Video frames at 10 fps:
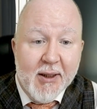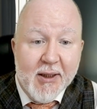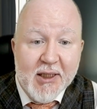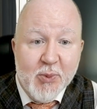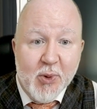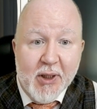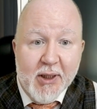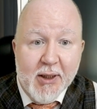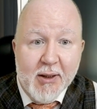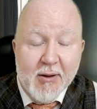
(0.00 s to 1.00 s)
this
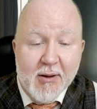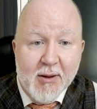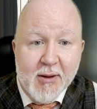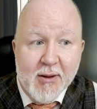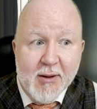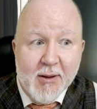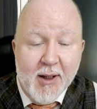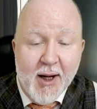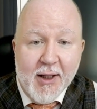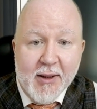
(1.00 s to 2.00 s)
party
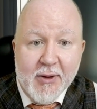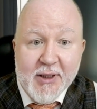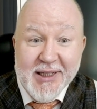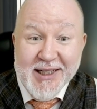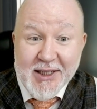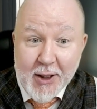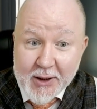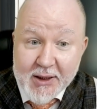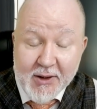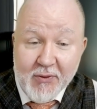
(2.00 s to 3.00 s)
either is
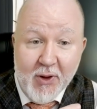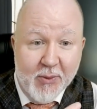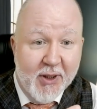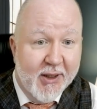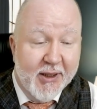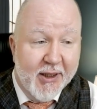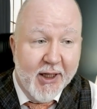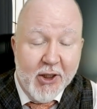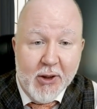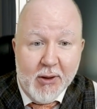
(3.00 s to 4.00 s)
exhausted from the
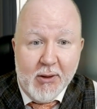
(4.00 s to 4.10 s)
litigation,